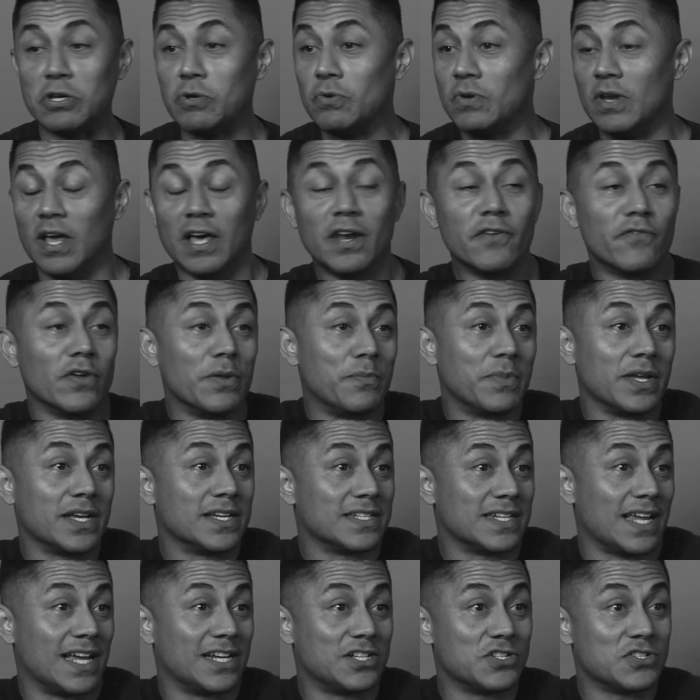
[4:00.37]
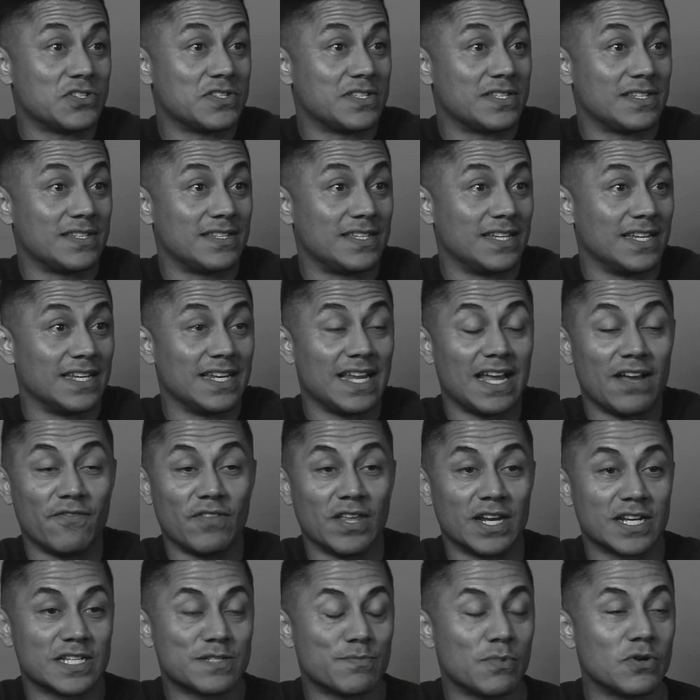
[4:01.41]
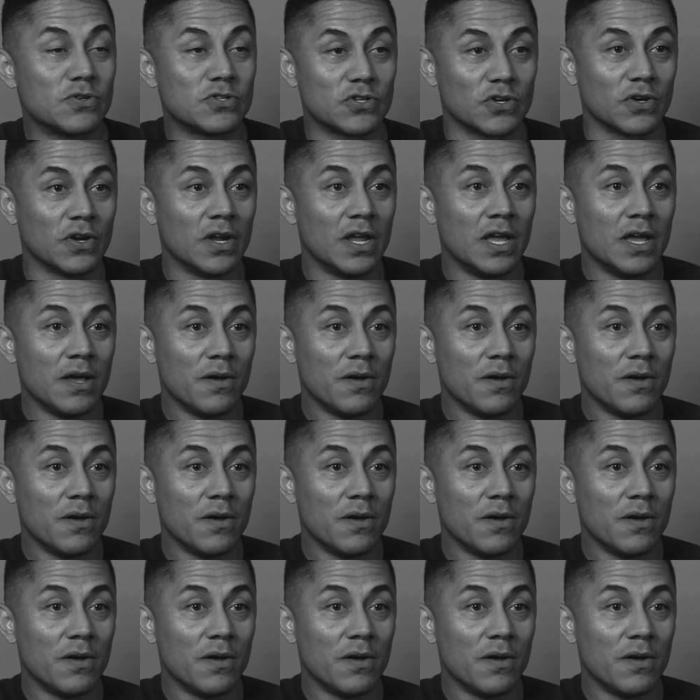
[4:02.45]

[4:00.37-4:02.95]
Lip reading: knew none of it because I just didn't have that exposure.